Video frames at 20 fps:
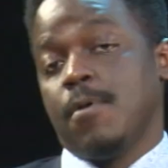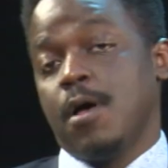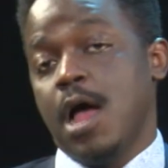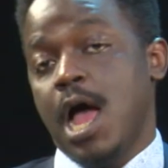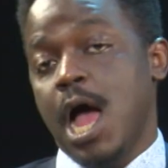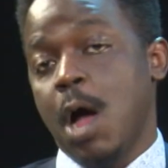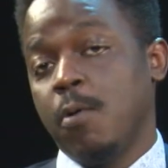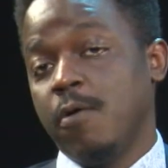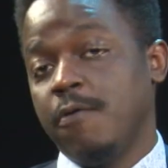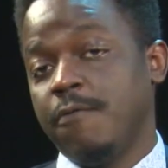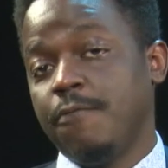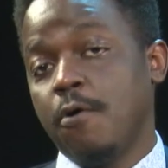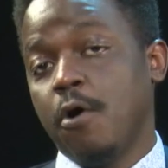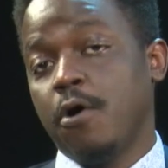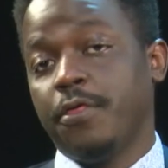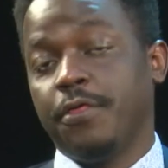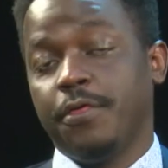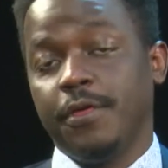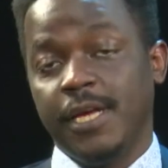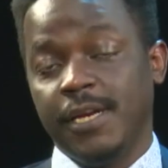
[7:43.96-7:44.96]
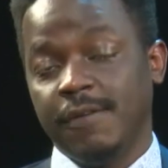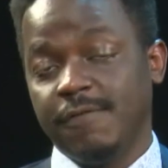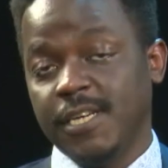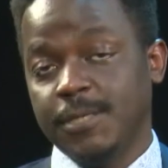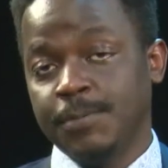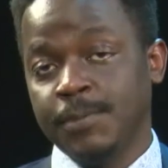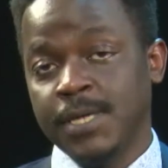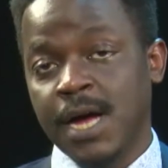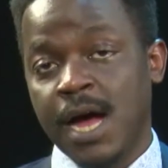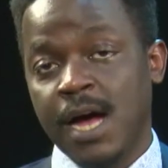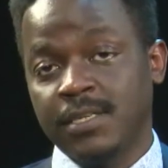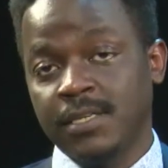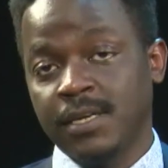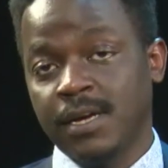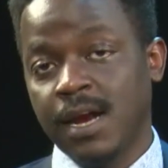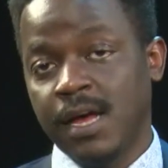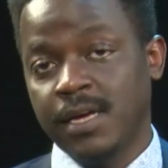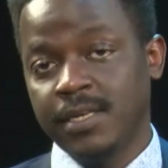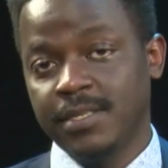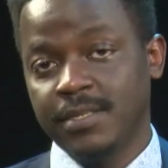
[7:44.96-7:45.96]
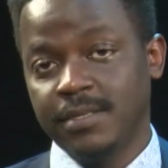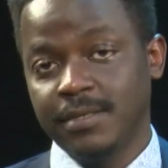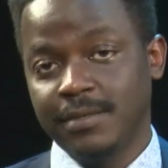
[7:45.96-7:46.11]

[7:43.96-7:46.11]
Our fourth investment asset class